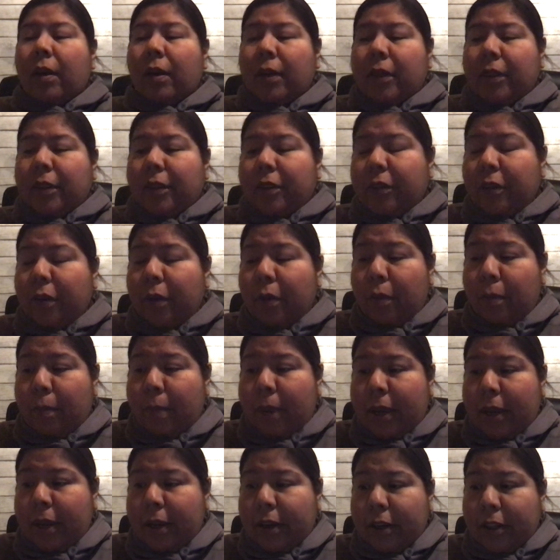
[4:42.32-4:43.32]
So
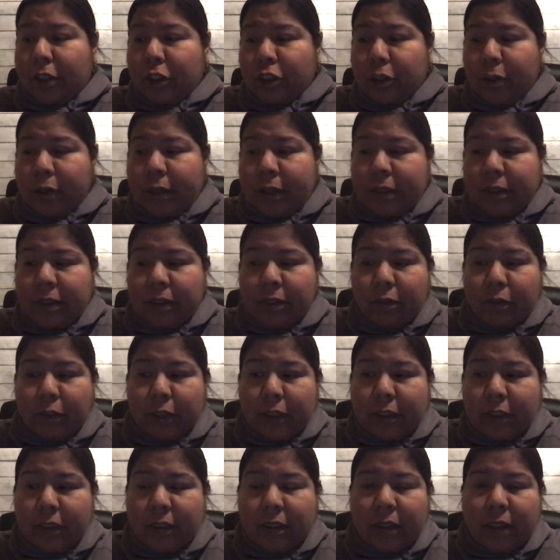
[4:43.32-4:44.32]
make your choice of
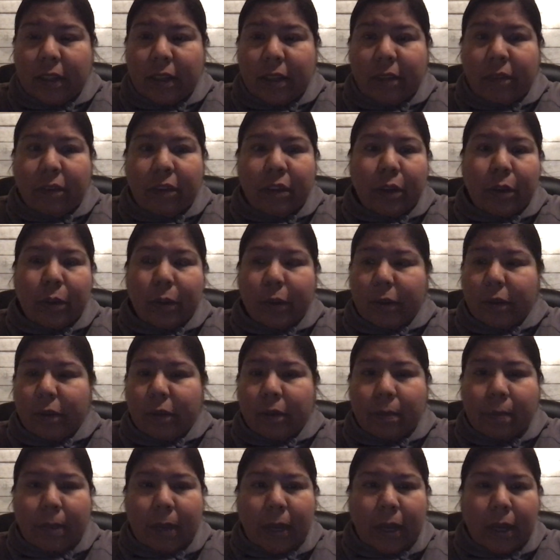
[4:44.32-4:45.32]
what sleeve you're going
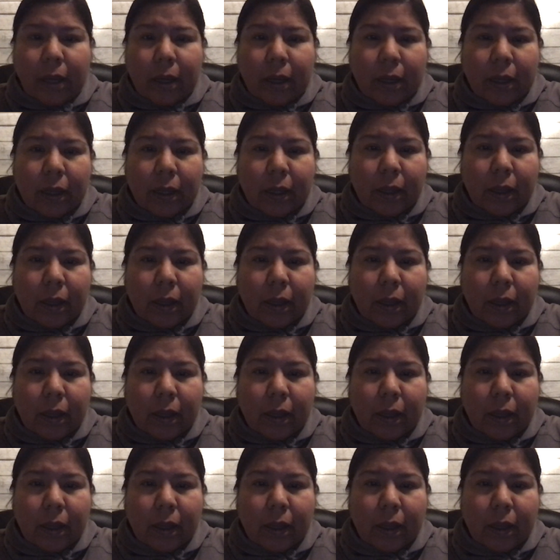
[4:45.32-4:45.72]
to make.